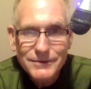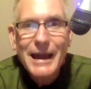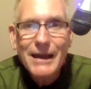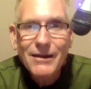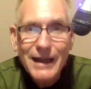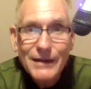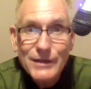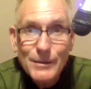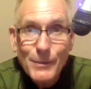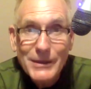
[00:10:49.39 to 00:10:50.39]
And a lot of
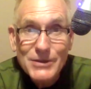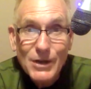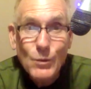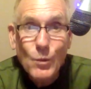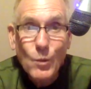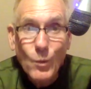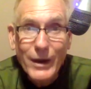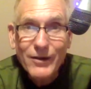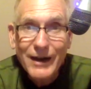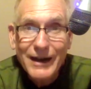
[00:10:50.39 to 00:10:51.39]
it depends on
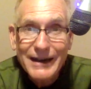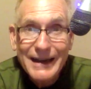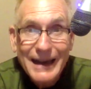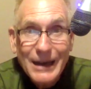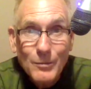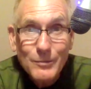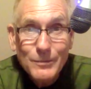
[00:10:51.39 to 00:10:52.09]
where I am.